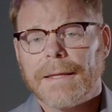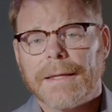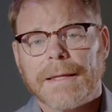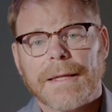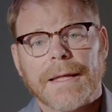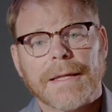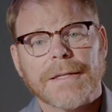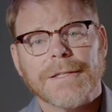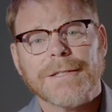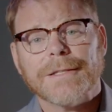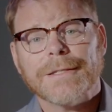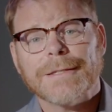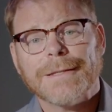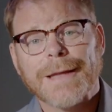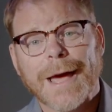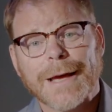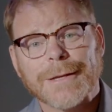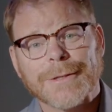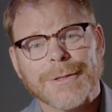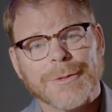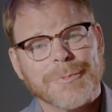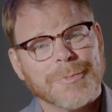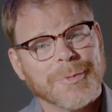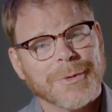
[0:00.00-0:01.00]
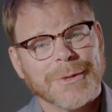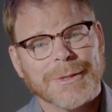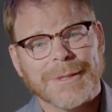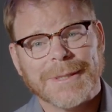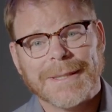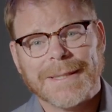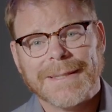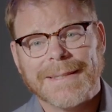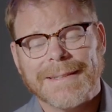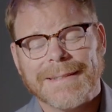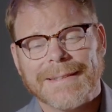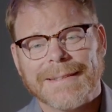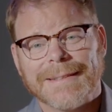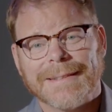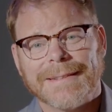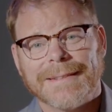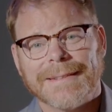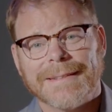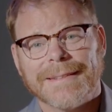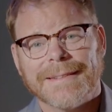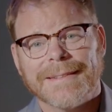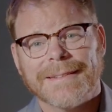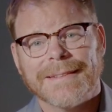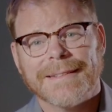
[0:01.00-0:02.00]
that desperately
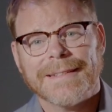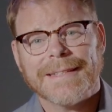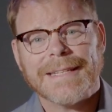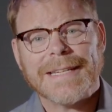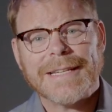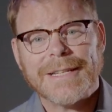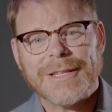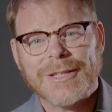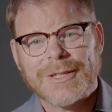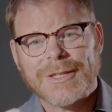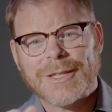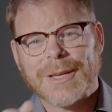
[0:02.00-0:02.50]
needs